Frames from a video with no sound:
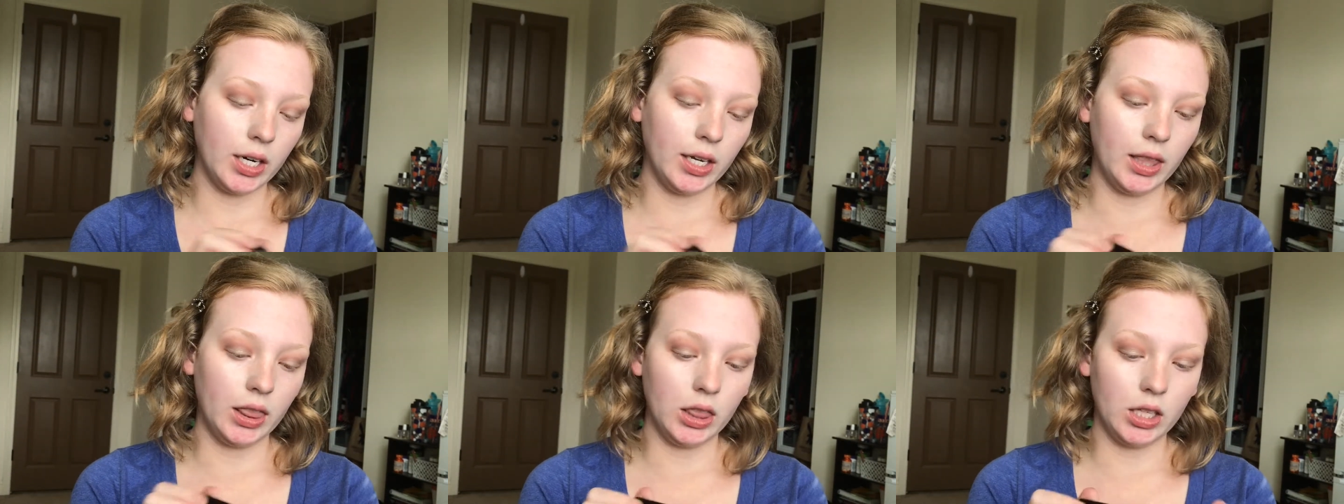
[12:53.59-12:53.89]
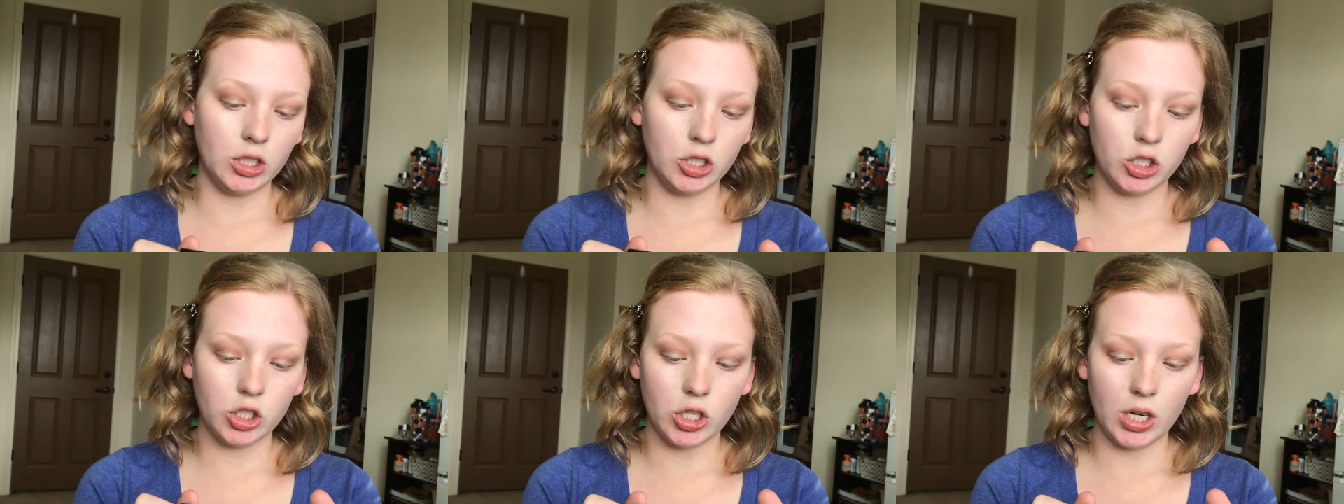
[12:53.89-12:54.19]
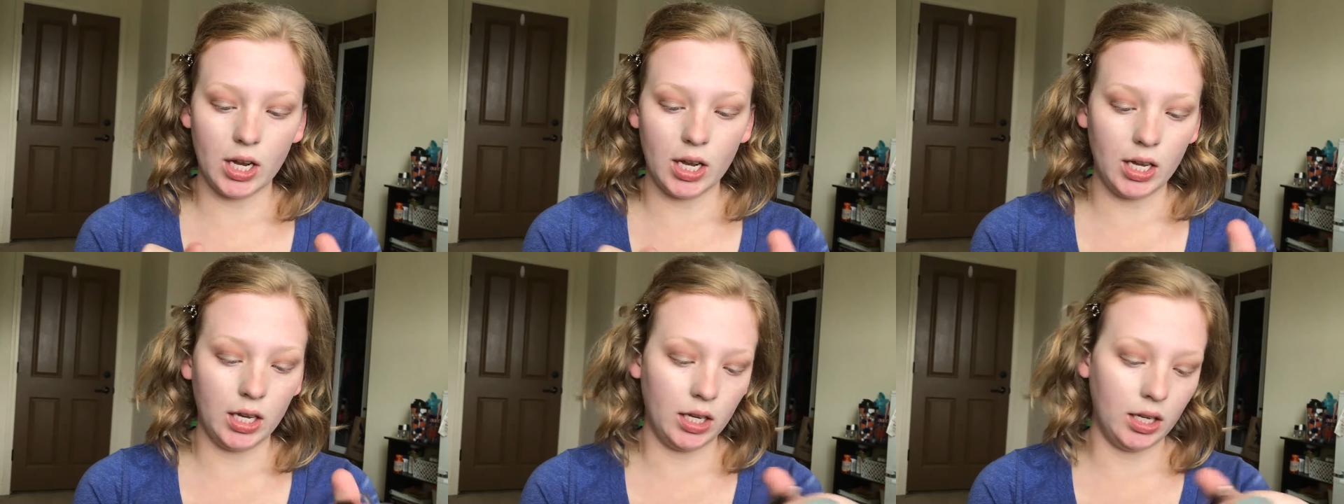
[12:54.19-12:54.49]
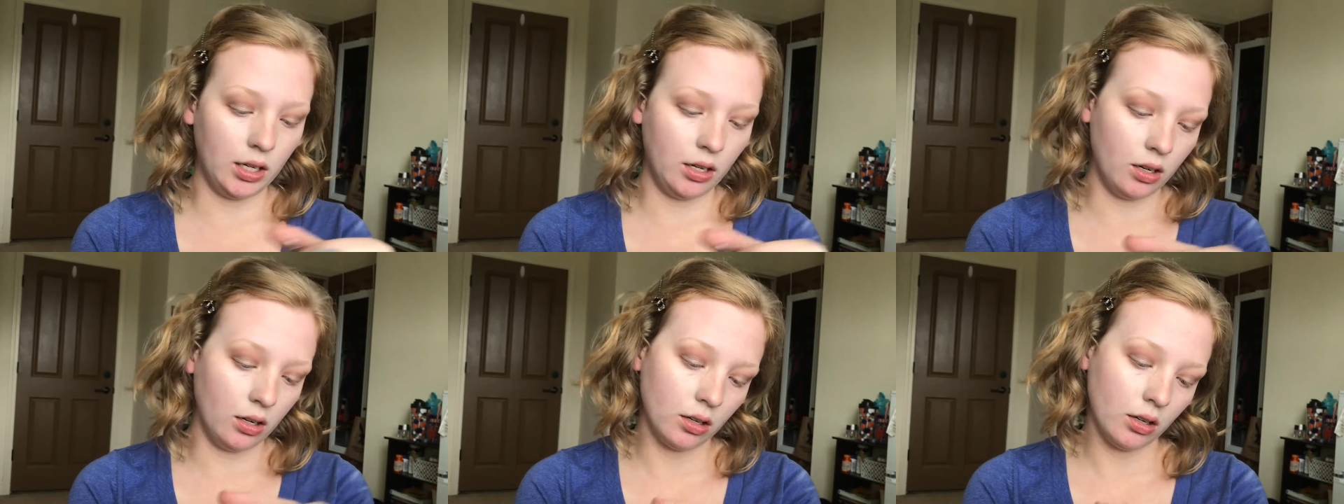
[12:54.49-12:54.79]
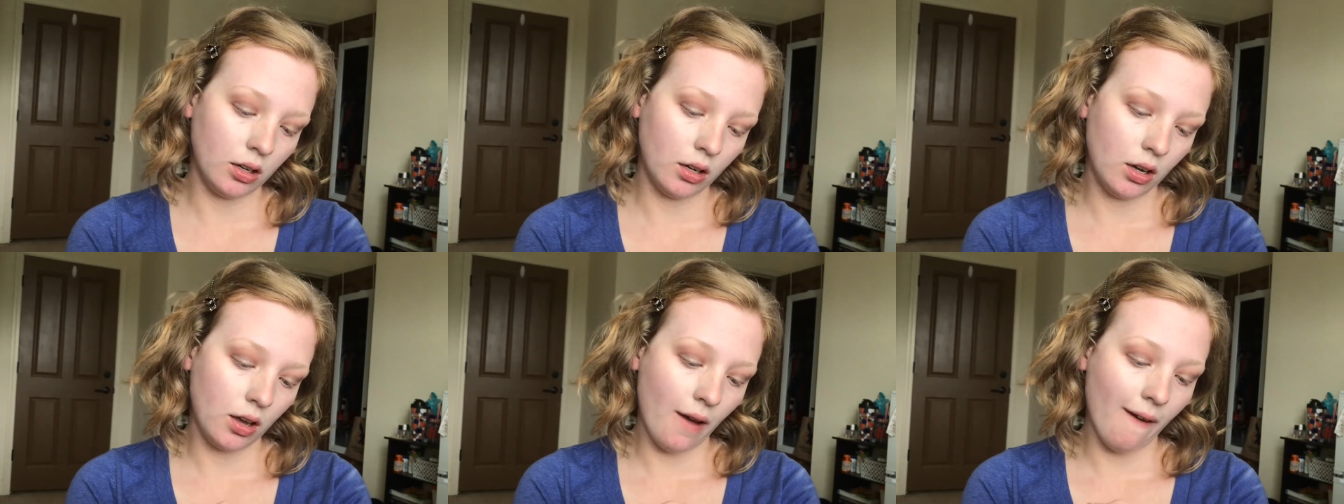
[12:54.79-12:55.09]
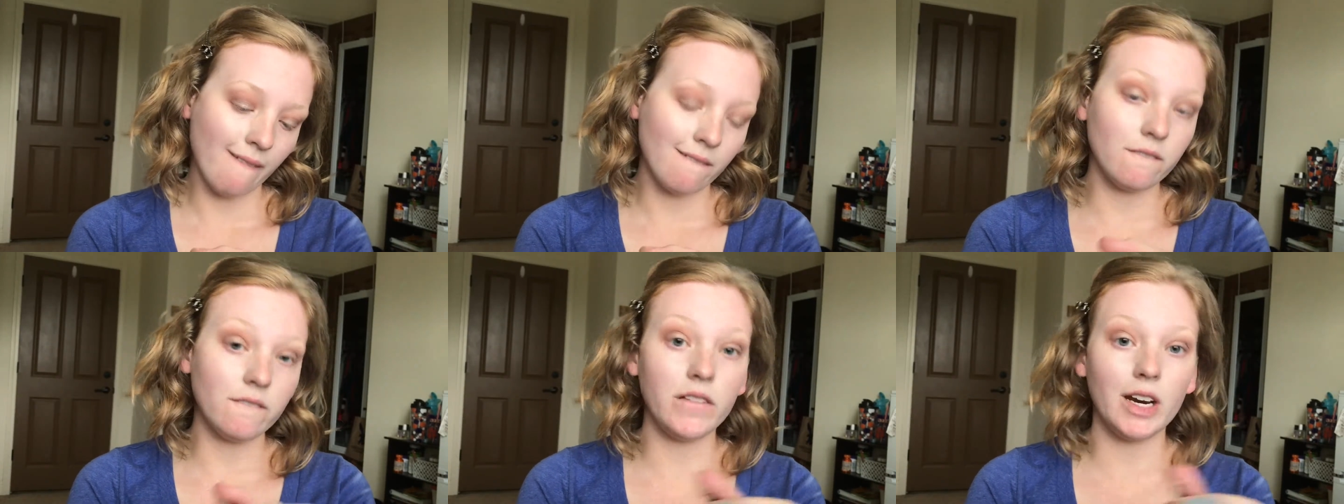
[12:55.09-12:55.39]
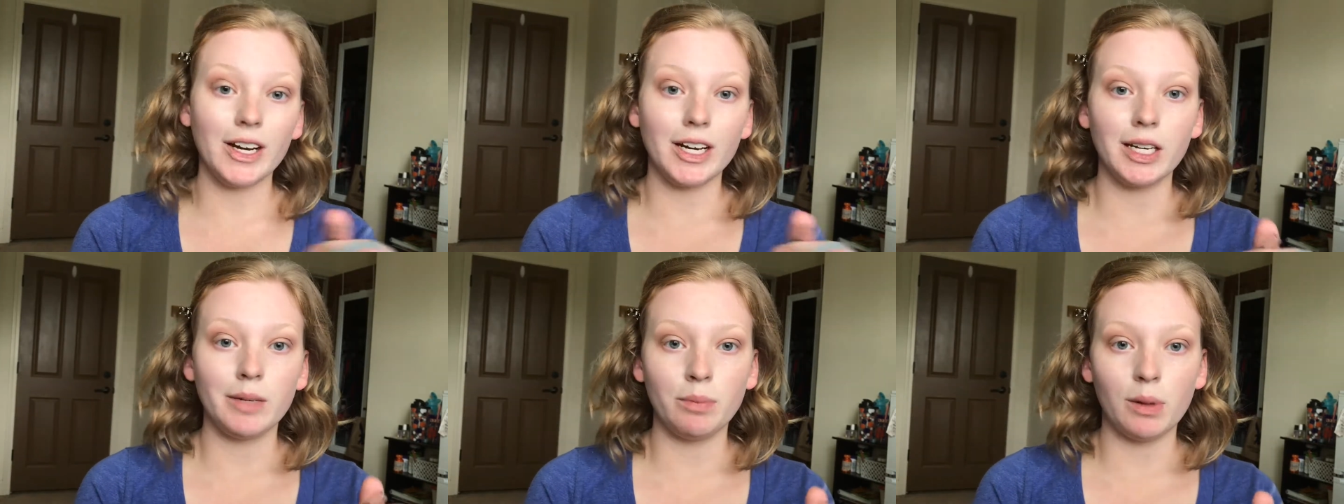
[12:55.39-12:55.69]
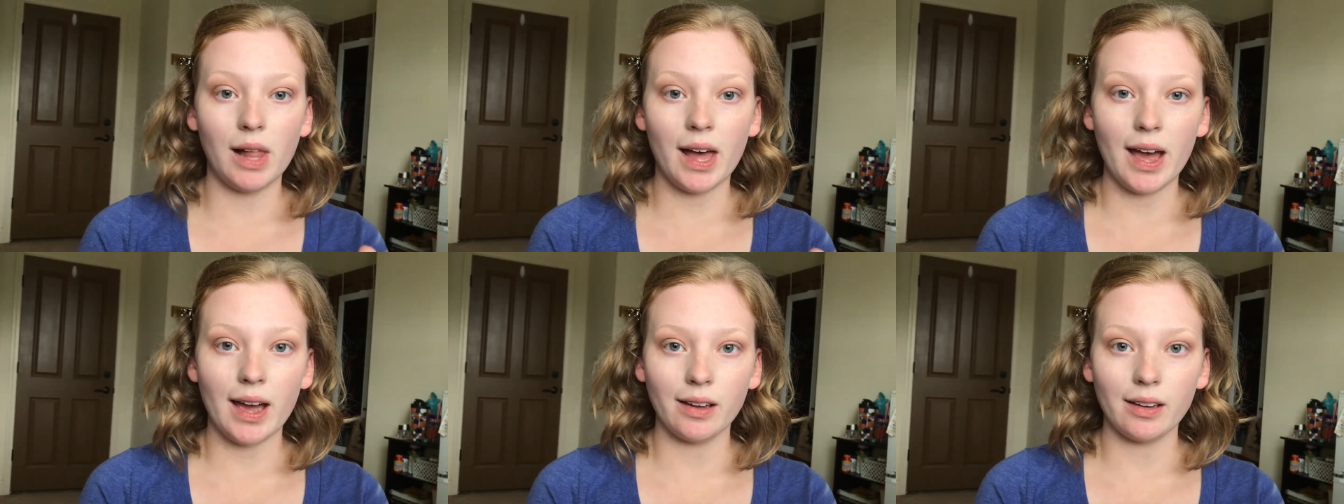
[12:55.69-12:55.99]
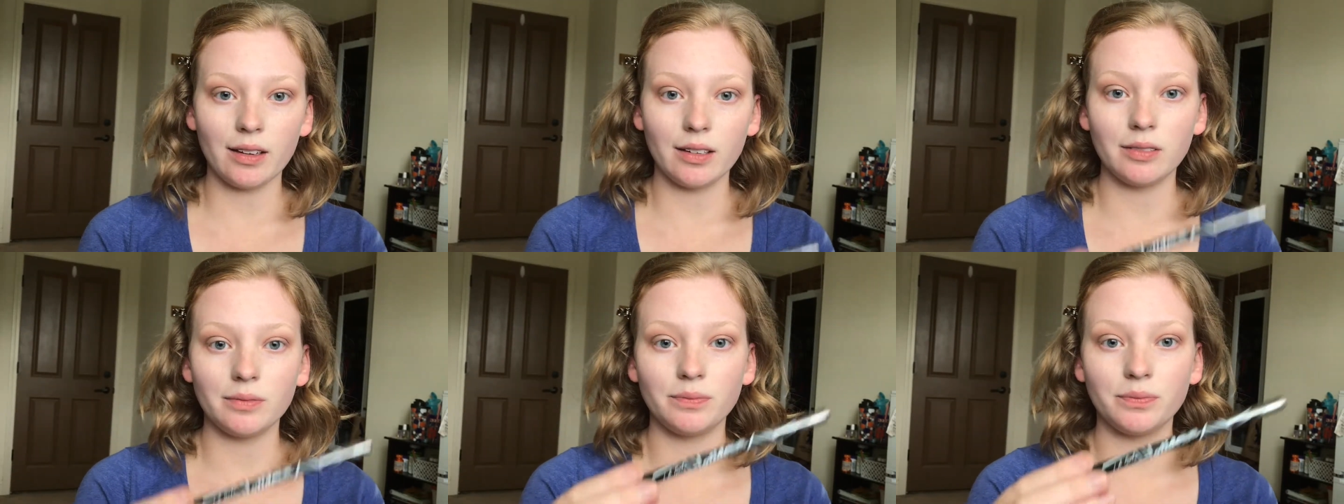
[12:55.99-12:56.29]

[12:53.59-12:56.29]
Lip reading: in the shade Berry Black.